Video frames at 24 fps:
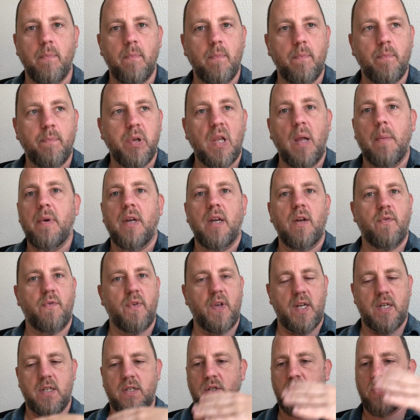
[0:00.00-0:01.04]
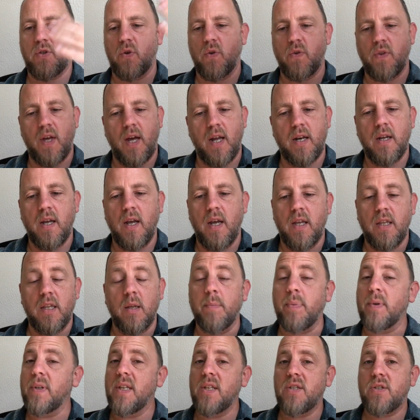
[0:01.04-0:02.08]
plumbing fixed, so that the
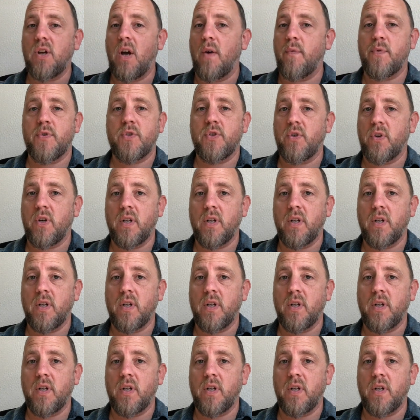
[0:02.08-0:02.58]
police officer